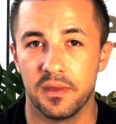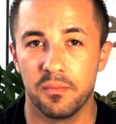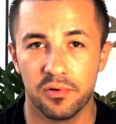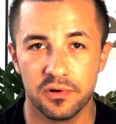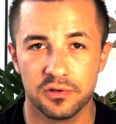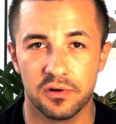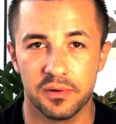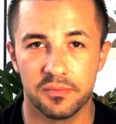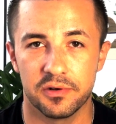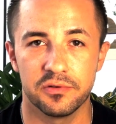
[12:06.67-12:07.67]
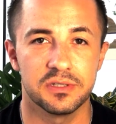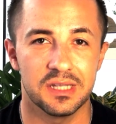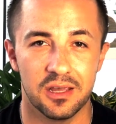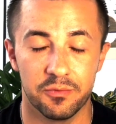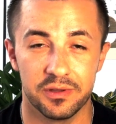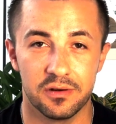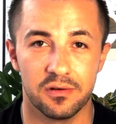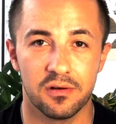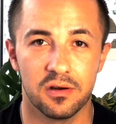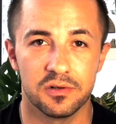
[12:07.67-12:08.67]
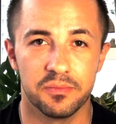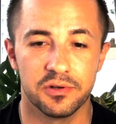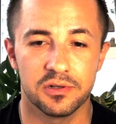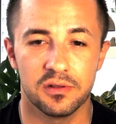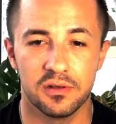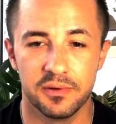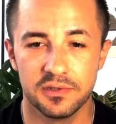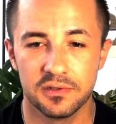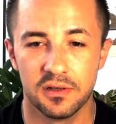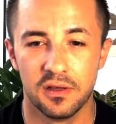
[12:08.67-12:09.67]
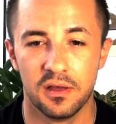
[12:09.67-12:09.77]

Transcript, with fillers: important to remember to stay within your contribution limits